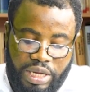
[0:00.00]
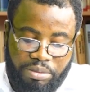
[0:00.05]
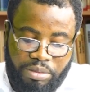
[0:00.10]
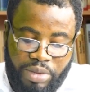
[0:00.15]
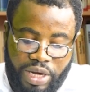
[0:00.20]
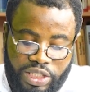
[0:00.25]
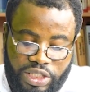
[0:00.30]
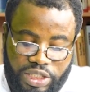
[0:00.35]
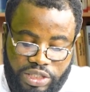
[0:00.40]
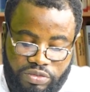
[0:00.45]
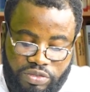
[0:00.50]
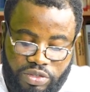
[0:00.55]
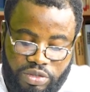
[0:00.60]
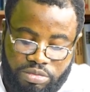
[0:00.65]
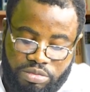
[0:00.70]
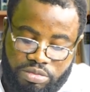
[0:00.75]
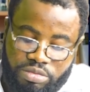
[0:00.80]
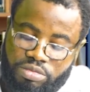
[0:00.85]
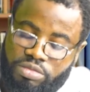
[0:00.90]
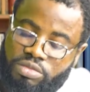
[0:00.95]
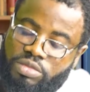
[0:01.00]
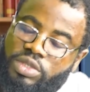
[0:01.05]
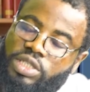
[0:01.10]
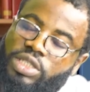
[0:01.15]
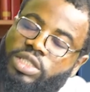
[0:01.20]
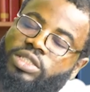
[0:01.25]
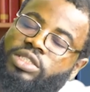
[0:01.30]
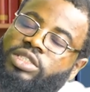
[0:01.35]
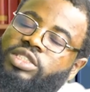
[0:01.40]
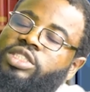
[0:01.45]
emerged from
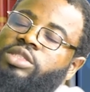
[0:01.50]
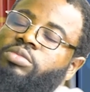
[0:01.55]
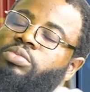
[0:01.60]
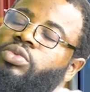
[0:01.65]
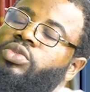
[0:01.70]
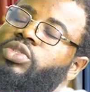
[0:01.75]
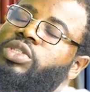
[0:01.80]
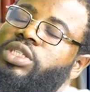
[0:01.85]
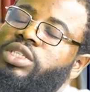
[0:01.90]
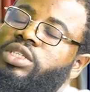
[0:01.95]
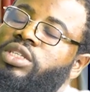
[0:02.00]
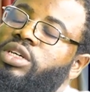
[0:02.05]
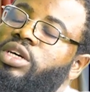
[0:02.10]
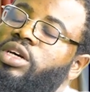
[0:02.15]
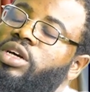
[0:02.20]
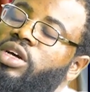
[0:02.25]
the Djibouti